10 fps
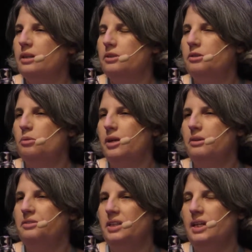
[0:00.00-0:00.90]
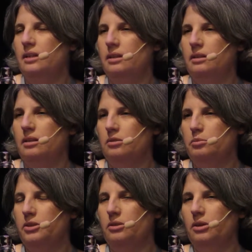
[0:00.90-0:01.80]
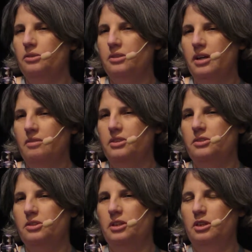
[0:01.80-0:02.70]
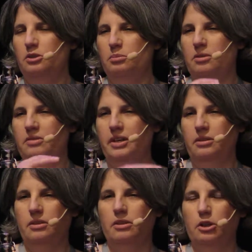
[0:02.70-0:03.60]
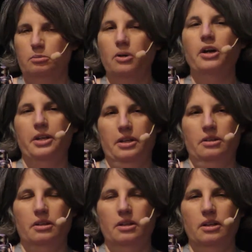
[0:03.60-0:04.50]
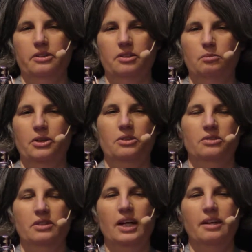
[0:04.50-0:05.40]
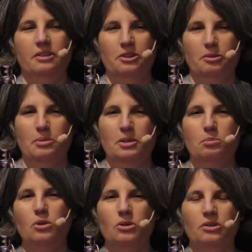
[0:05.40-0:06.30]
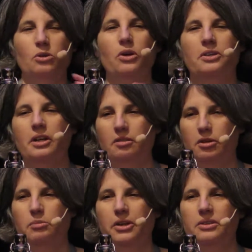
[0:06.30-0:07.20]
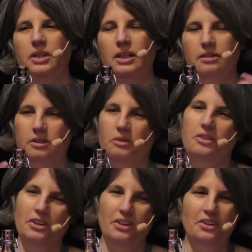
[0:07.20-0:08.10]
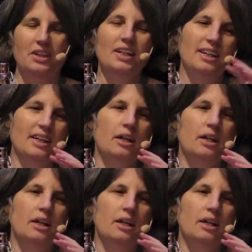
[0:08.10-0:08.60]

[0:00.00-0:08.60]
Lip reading: is a way of saying that governments also have a duty to prevent a third party, someone who's neither the people nor the government, so third,